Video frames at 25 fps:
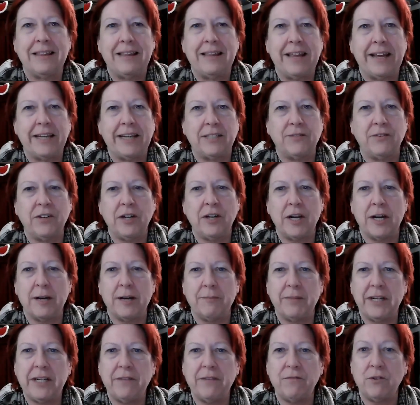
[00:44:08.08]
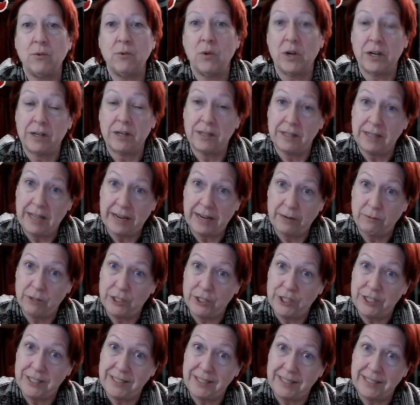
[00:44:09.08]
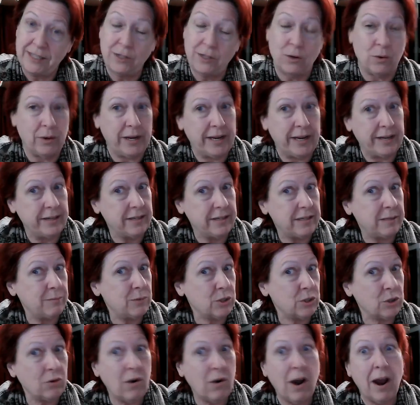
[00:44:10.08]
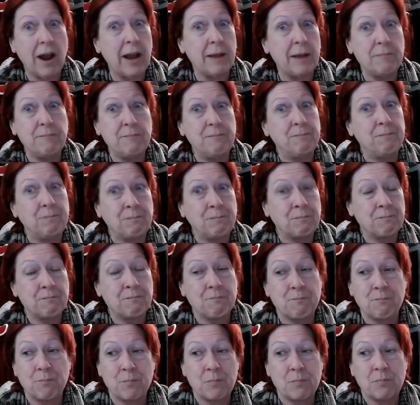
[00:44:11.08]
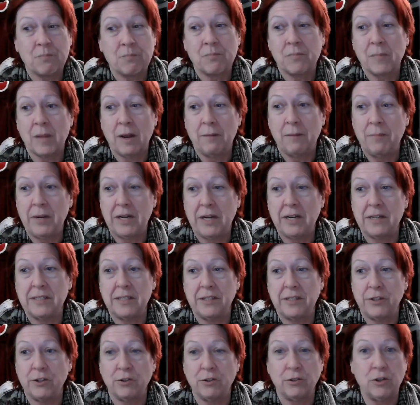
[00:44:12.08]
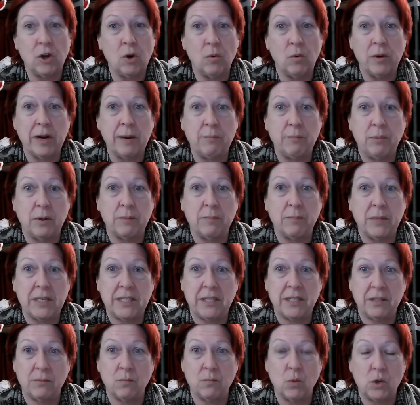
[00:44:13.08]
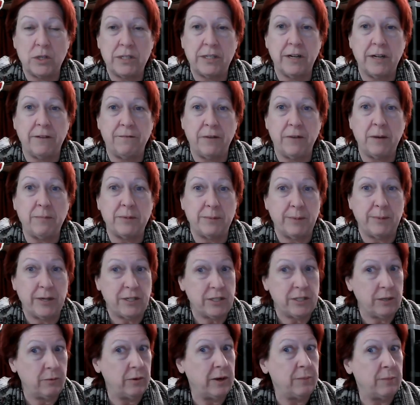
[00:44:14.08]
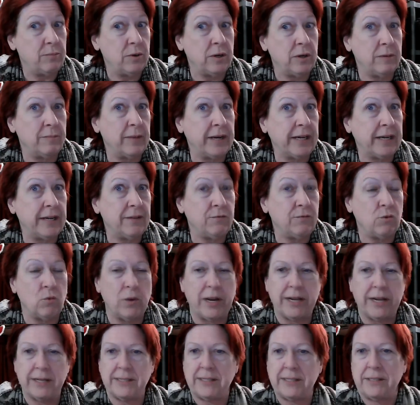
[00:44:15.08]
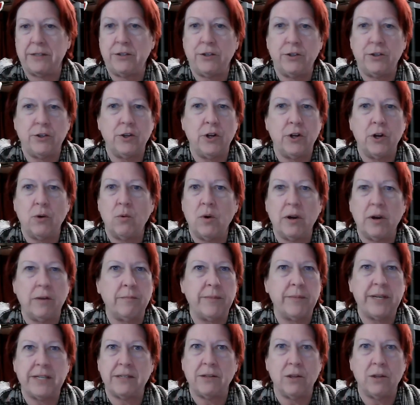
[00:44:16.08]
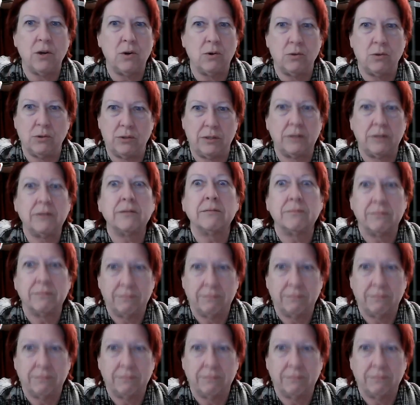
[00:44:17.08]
Thanks for coming. If you want to like what you see, go ahead and subscribe because you'll know when I put more stuff up, especially when I put up my giveaways. You don't want to miss those.